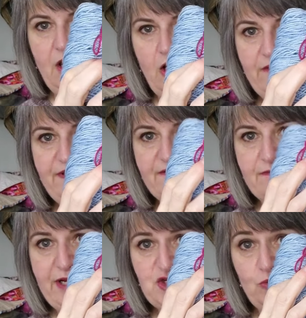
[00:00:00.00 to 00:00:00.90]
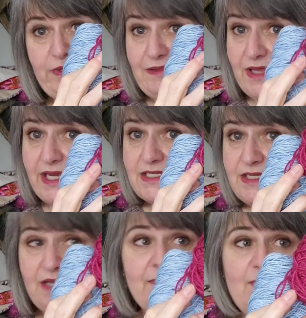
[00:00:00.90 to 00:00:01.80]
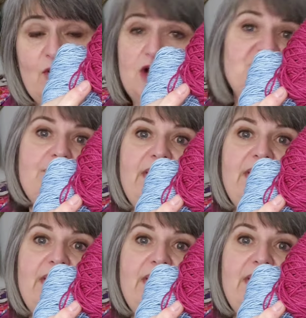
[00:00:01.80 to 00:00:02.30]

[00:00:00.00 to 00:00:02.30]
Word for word: all of the information will be linked in my project